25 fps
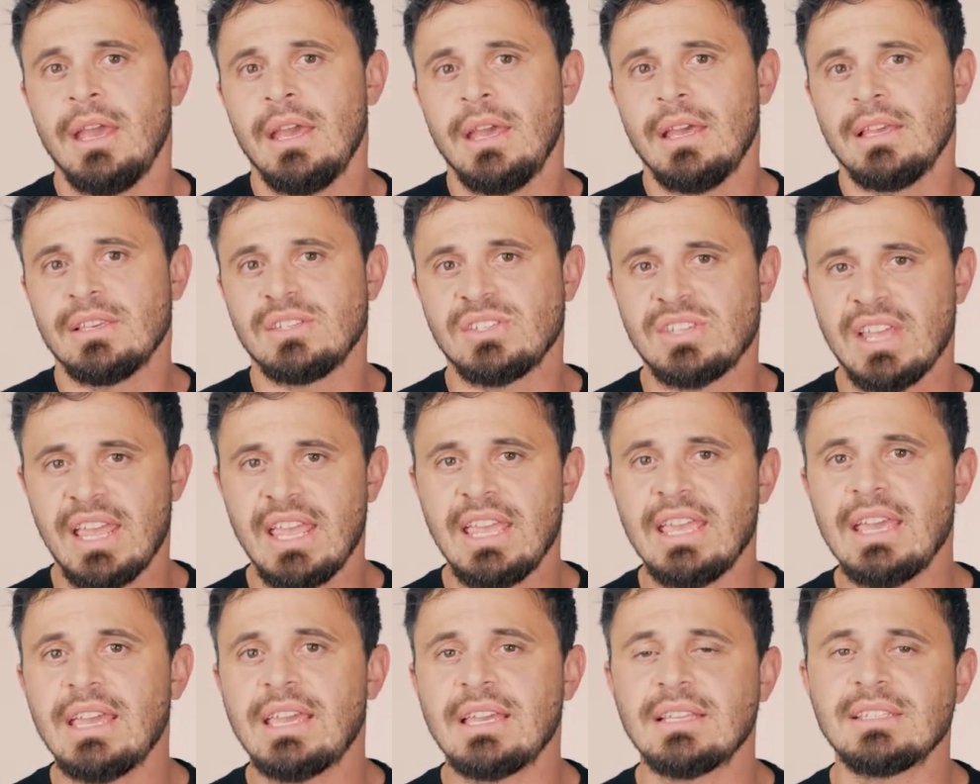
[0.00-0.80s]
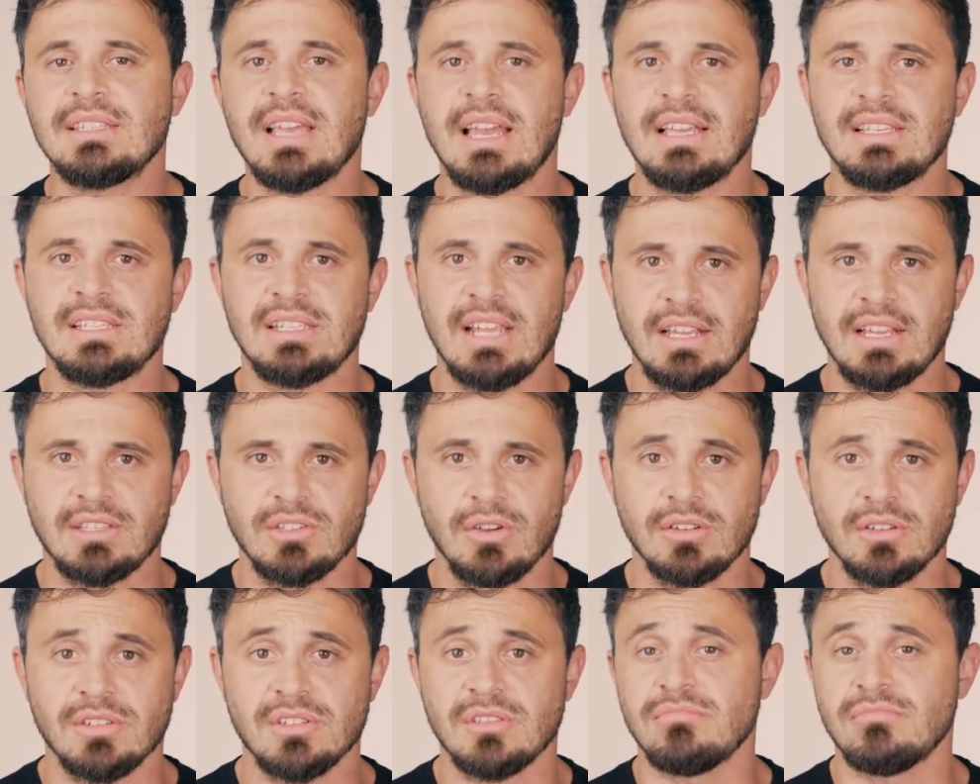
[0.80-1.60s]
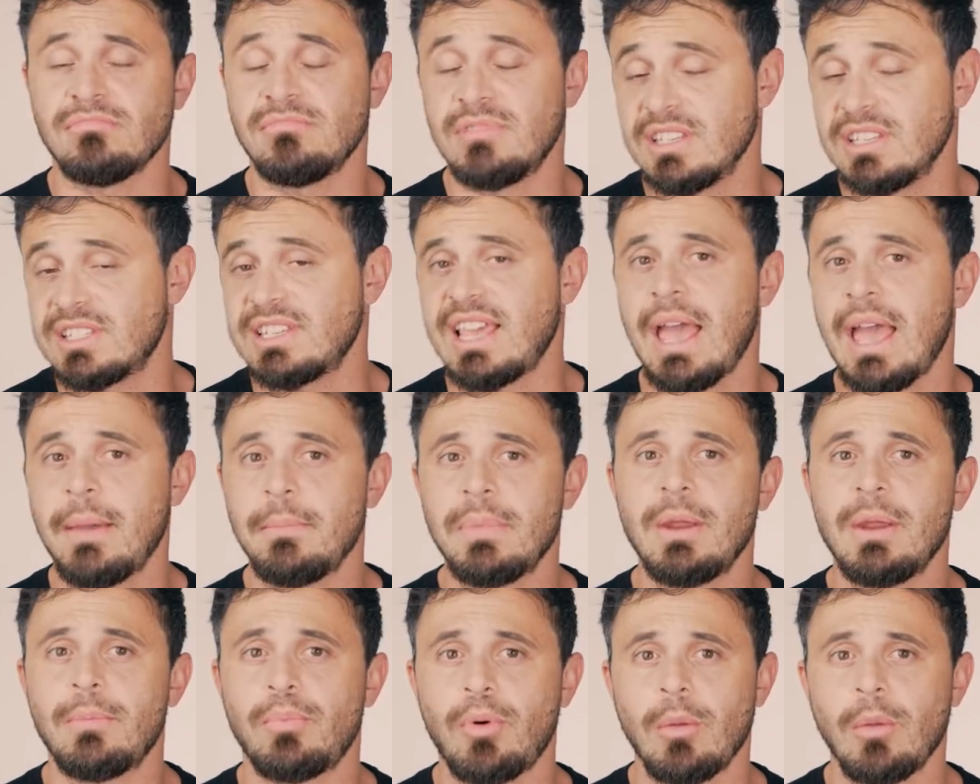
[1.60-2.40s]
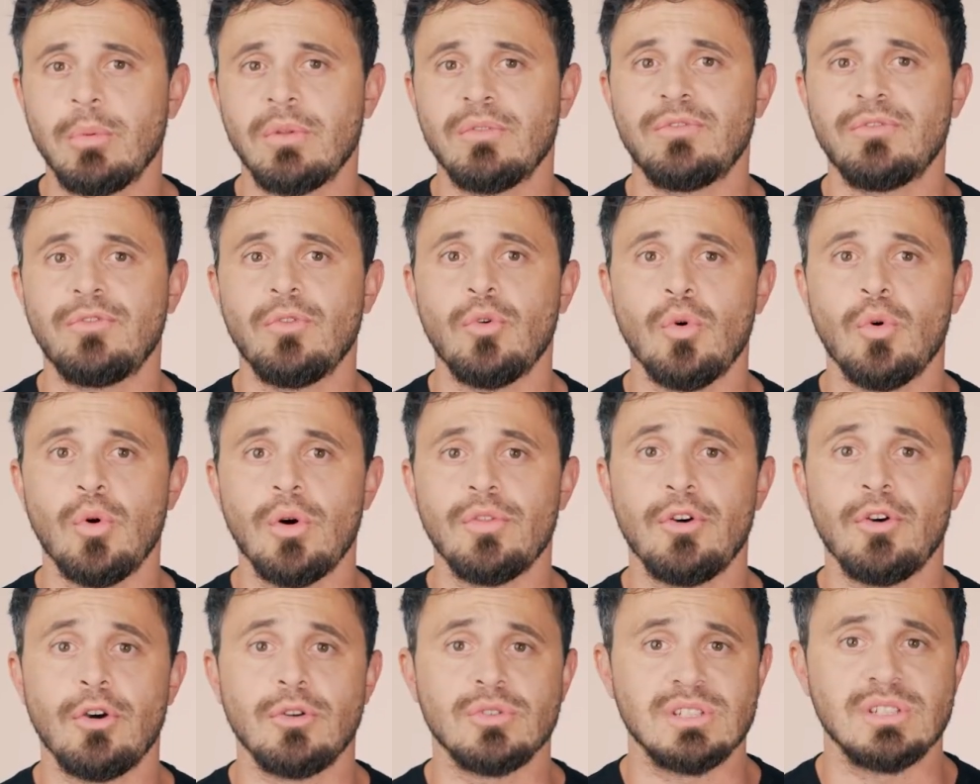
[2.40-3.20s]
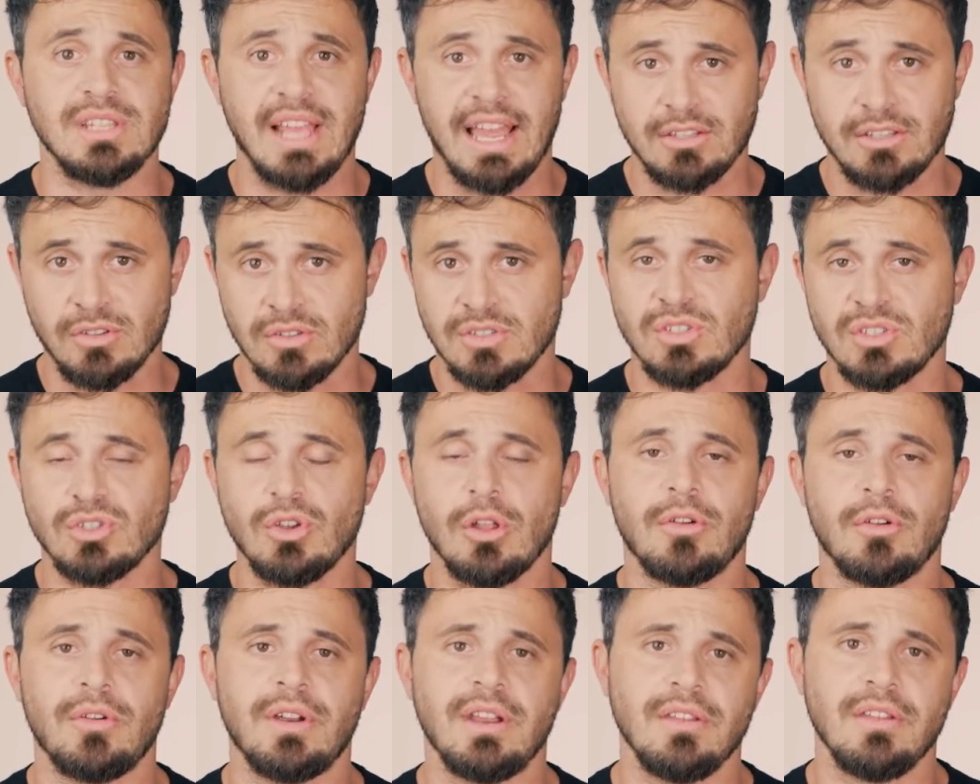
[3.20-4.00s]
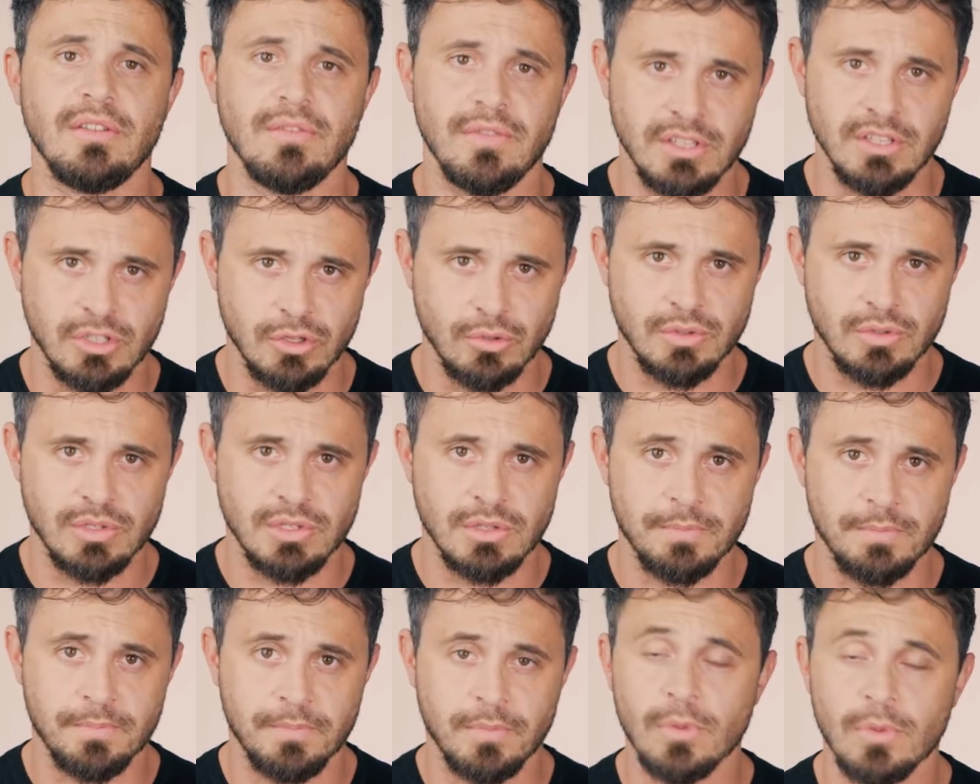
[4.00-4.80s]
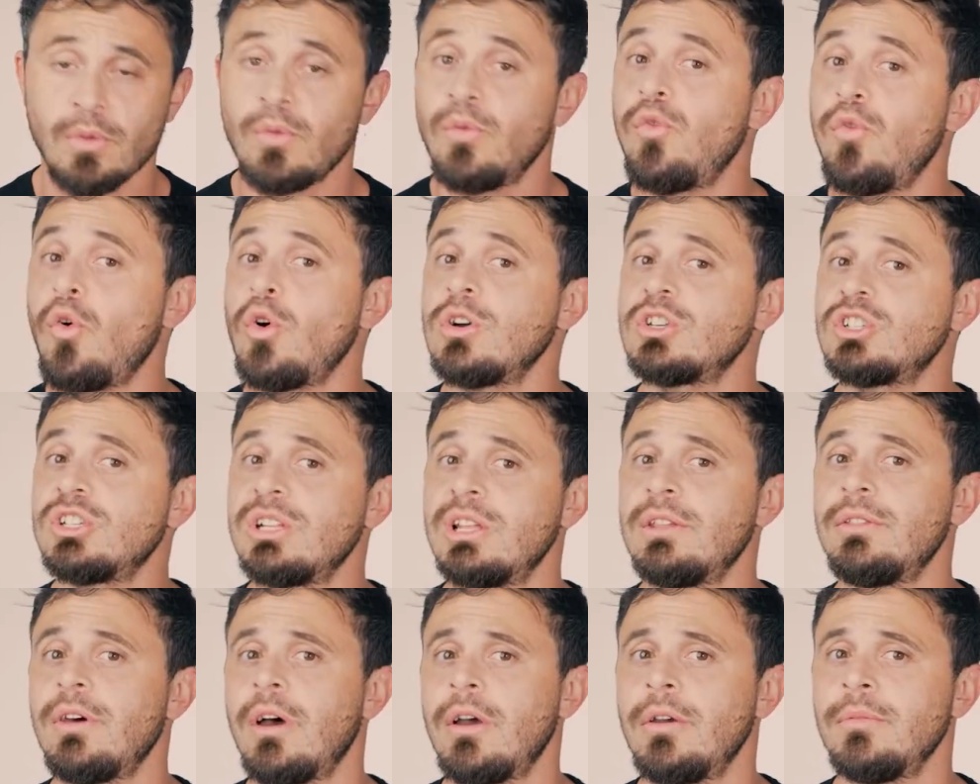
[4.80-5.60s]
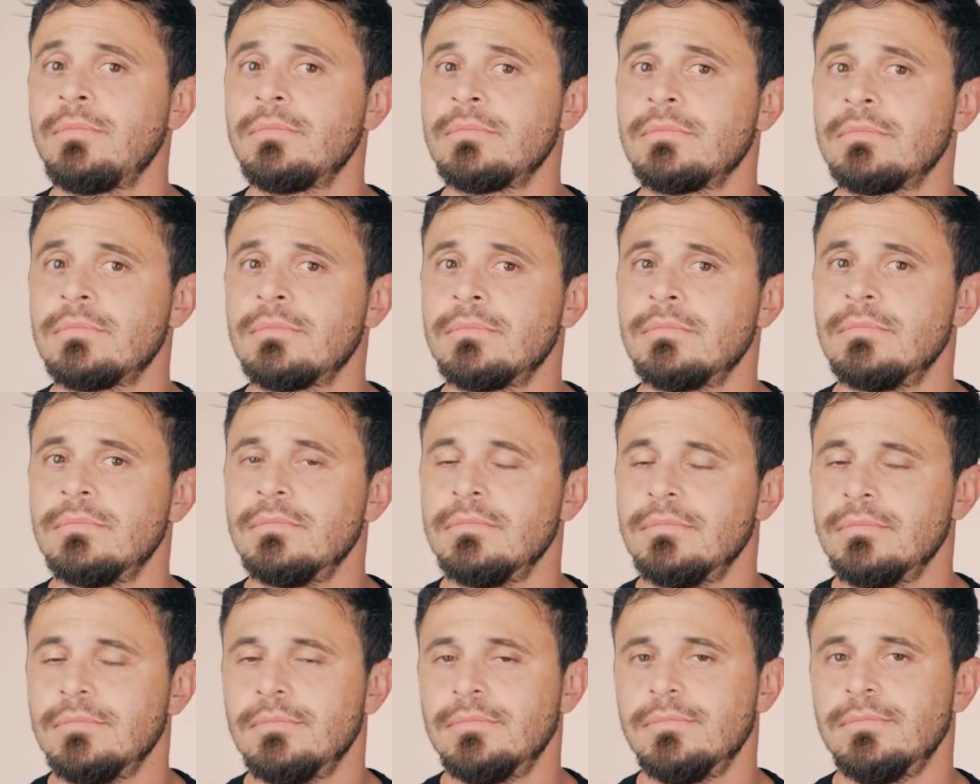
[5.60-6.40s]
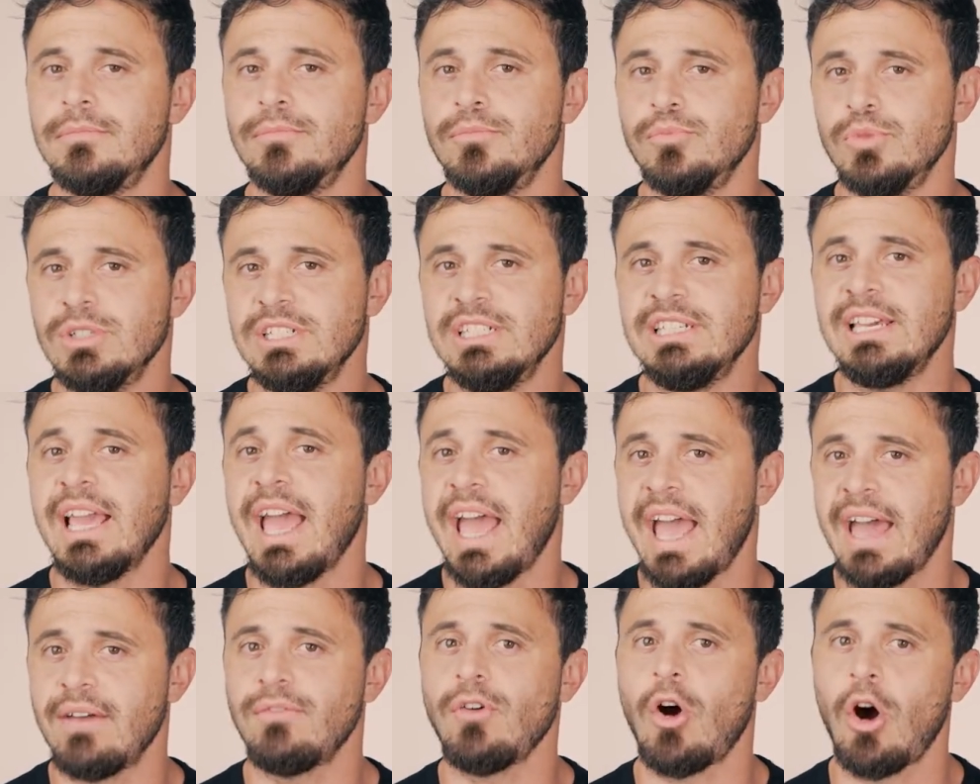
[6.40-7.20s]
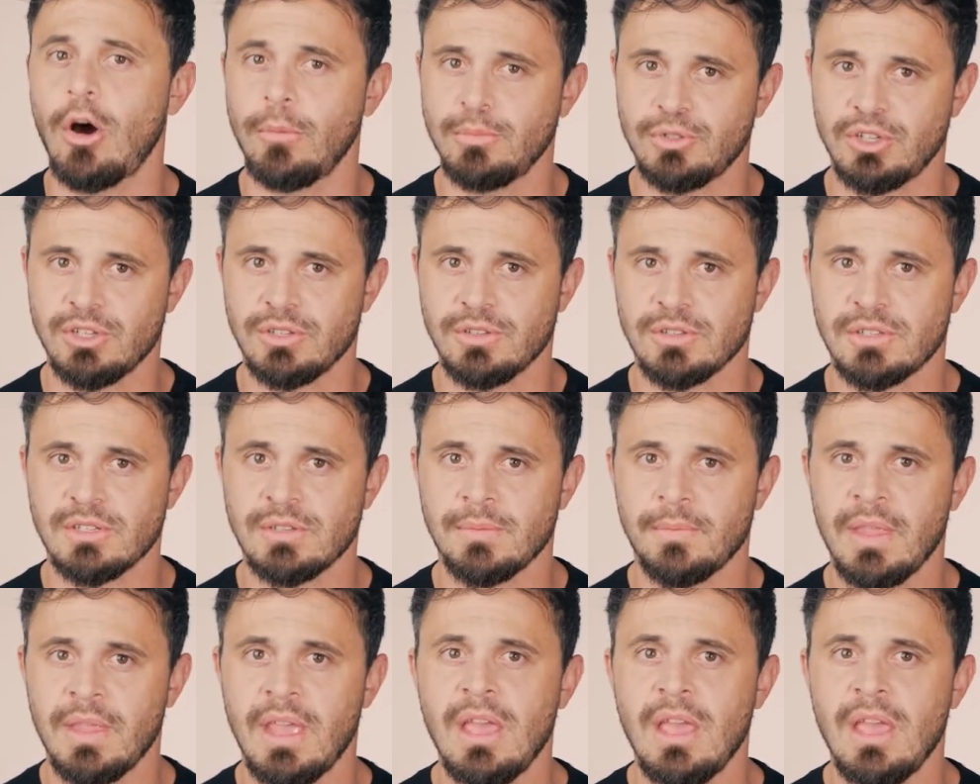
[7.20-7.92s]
Seeing it contains lactose, this can be a problem for those lactose intolerant individuals. Fortunately though, we have options.